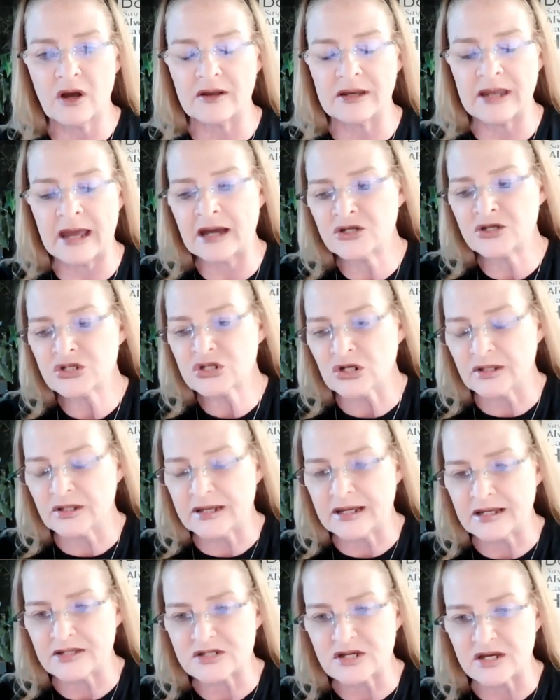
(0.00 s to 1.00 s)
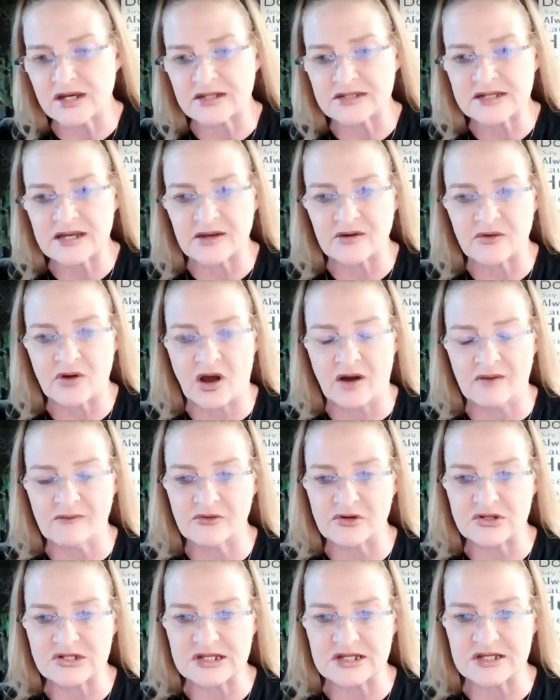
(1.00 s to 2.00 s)
Nationally, as I attend
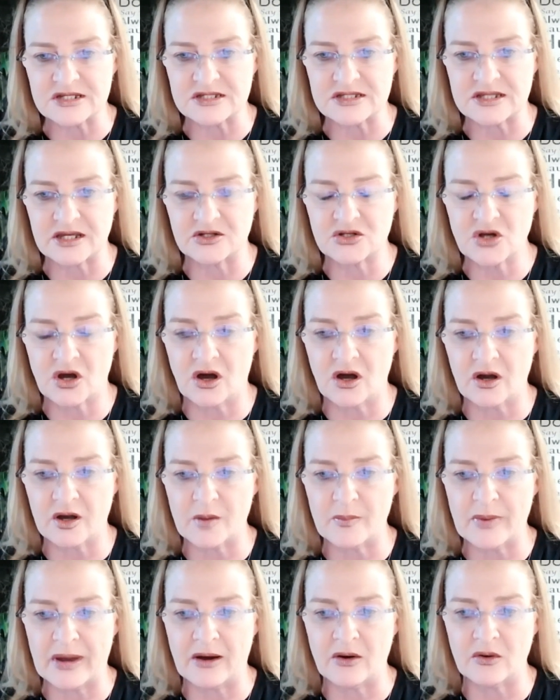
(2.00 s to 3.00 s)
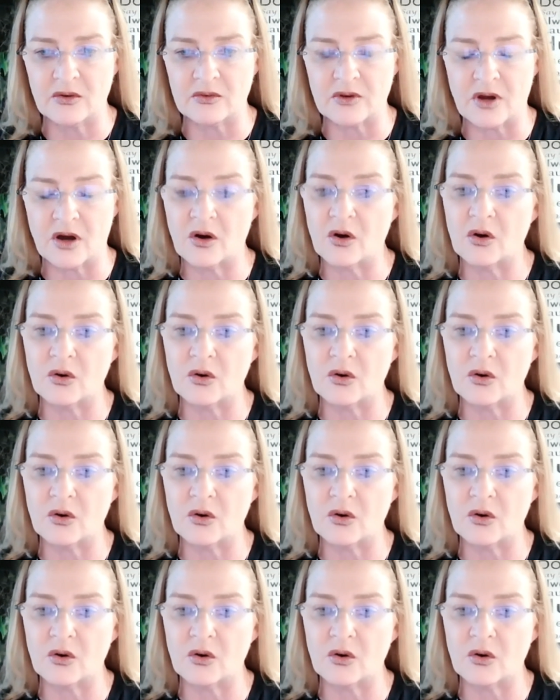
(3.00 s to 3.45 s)
conferences, they talk about a